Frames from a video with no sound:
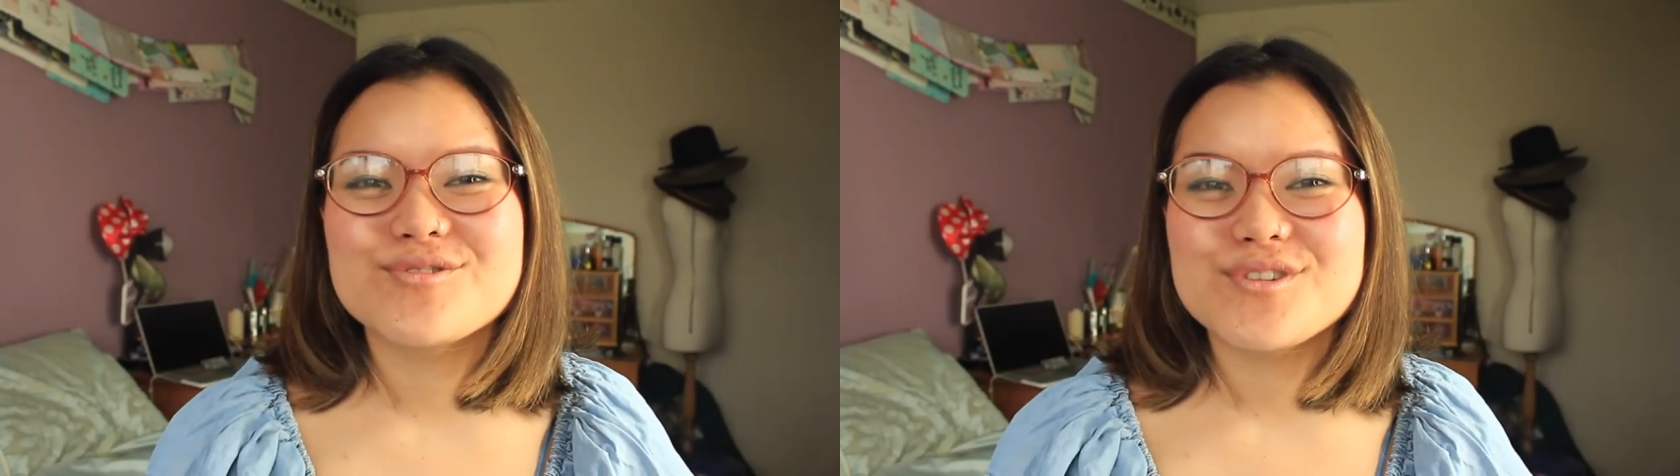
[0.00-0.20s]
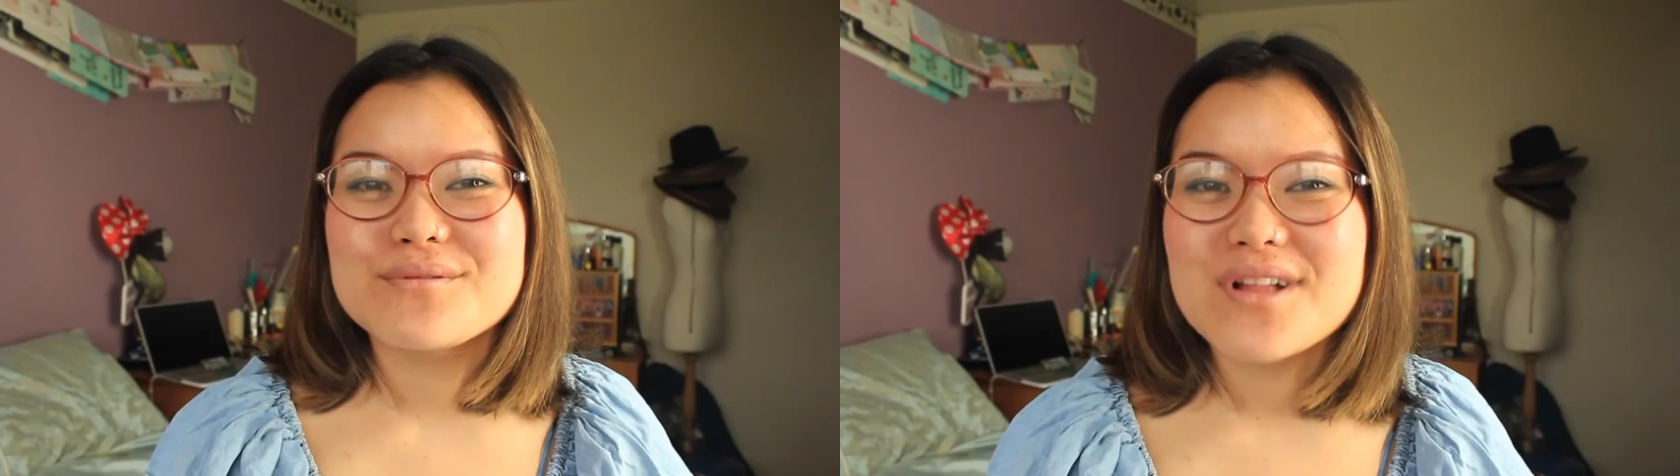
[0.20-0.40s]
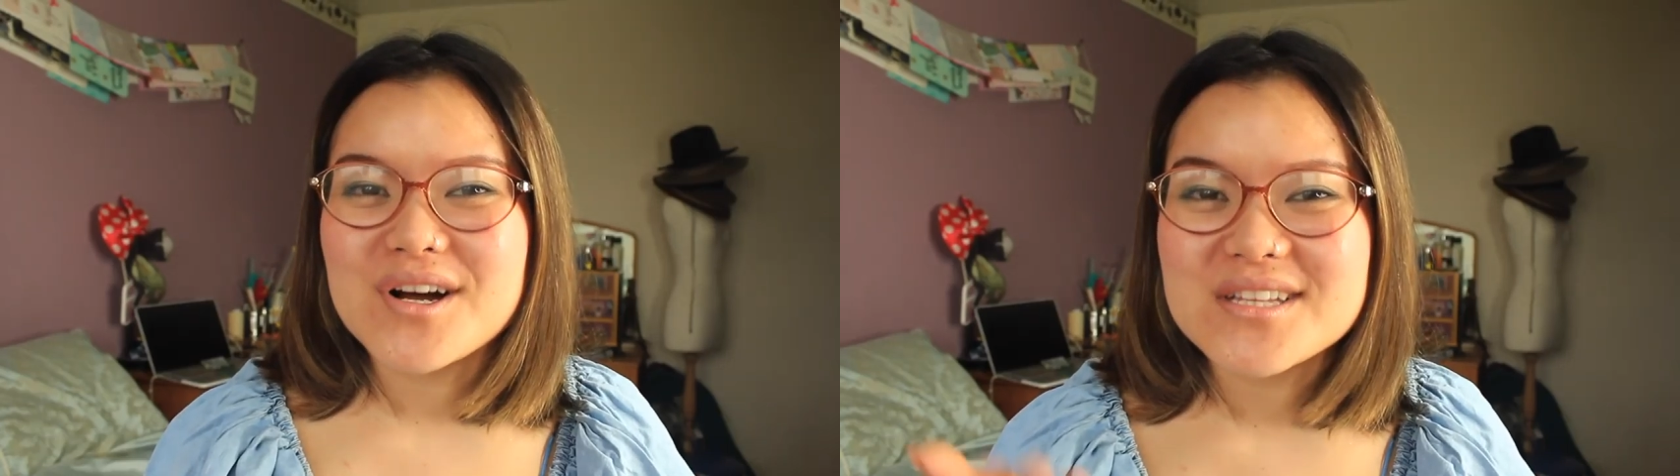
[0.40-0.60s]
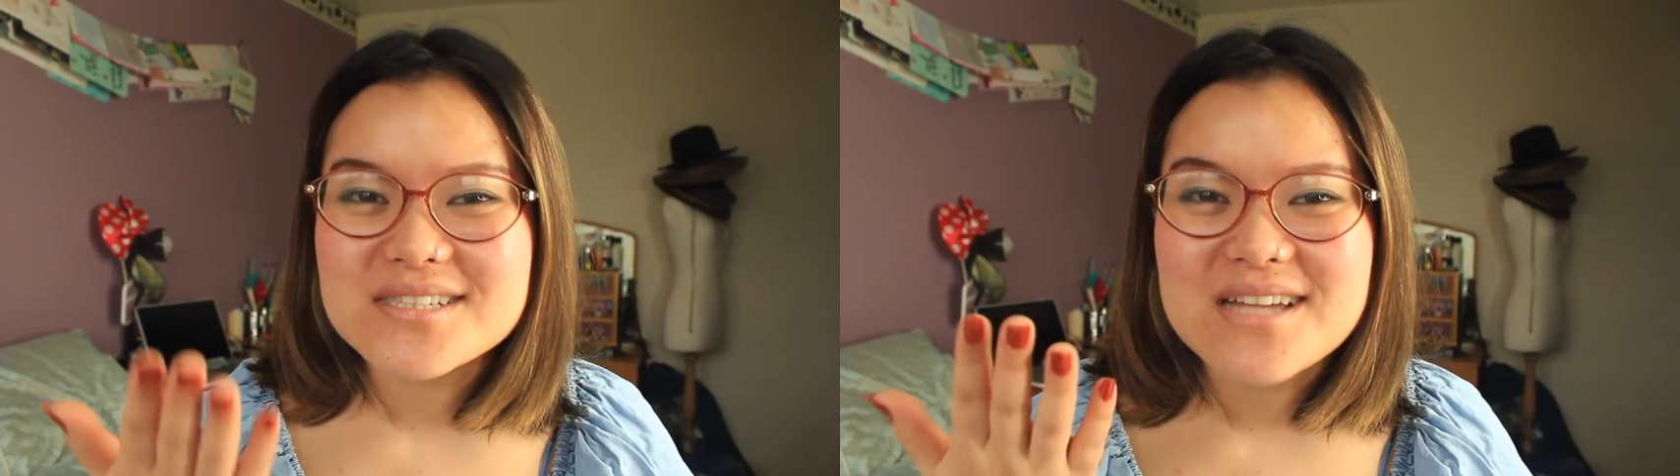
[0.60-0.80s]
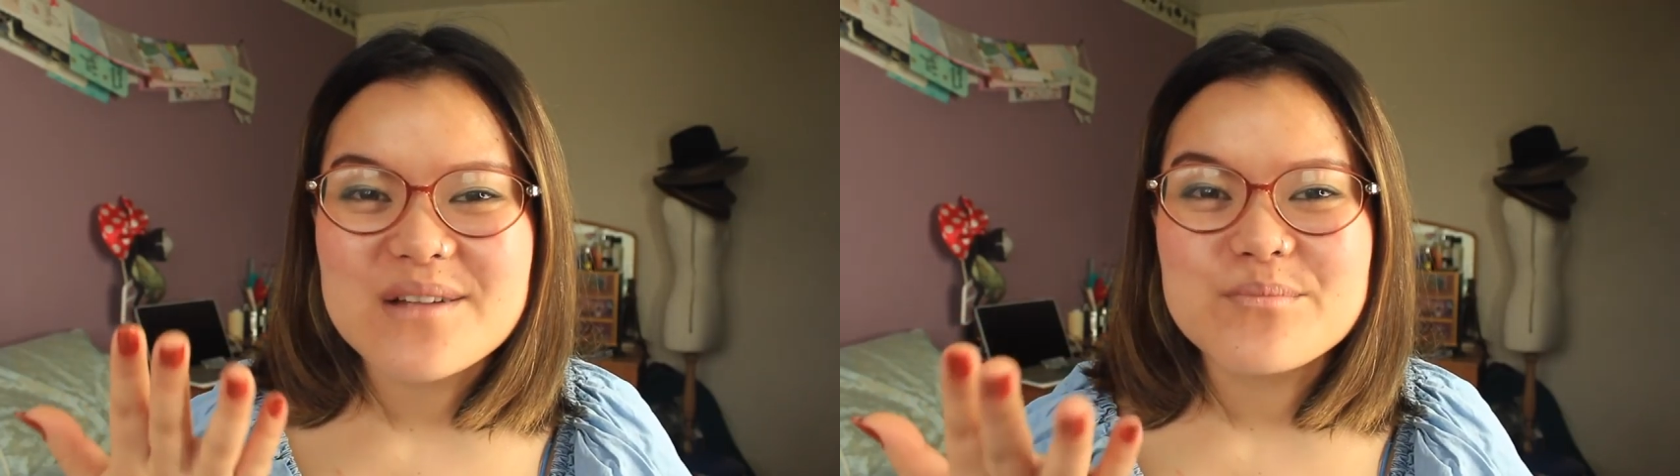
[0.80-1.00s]
You will
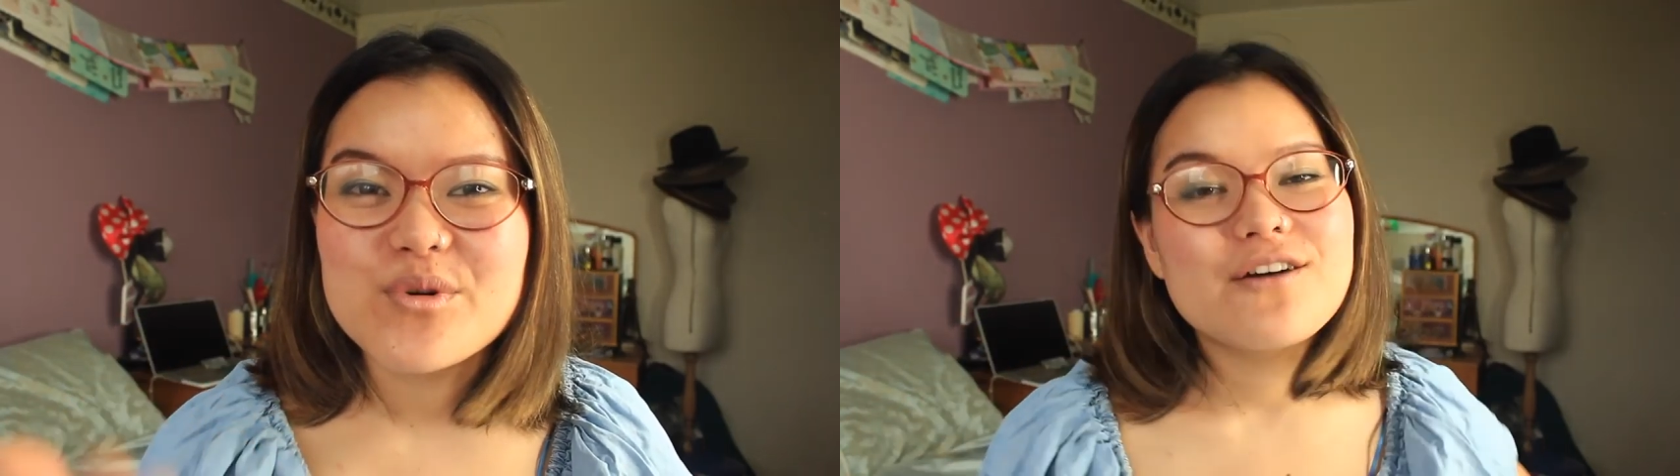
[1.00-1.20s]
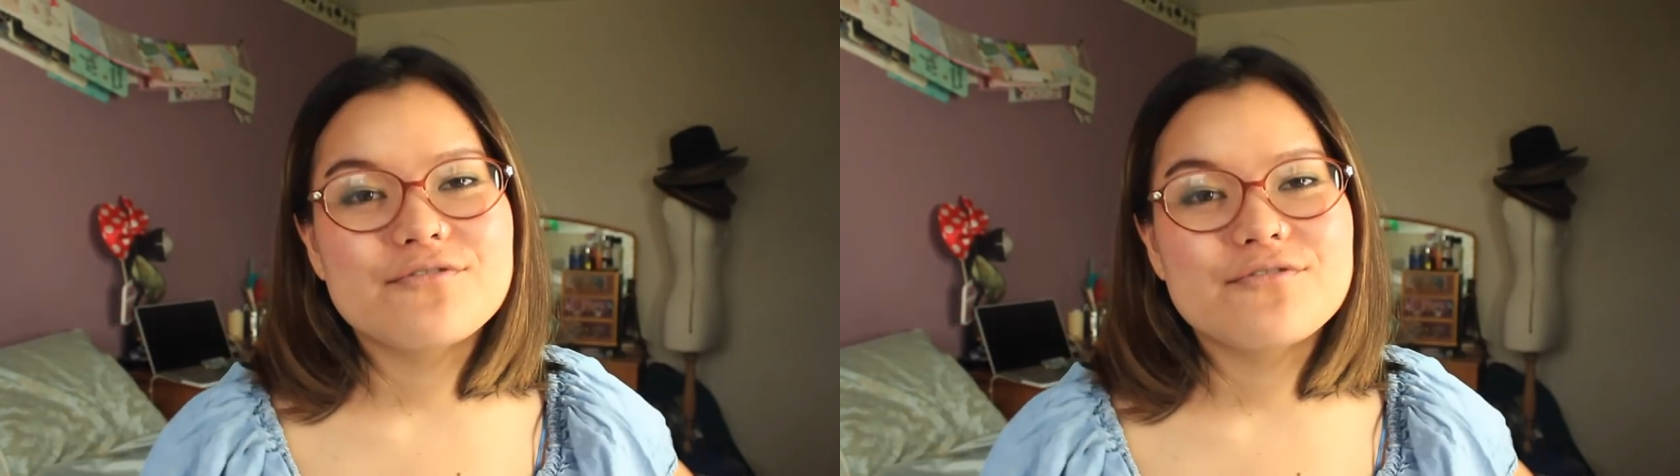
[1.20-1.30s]
understand more.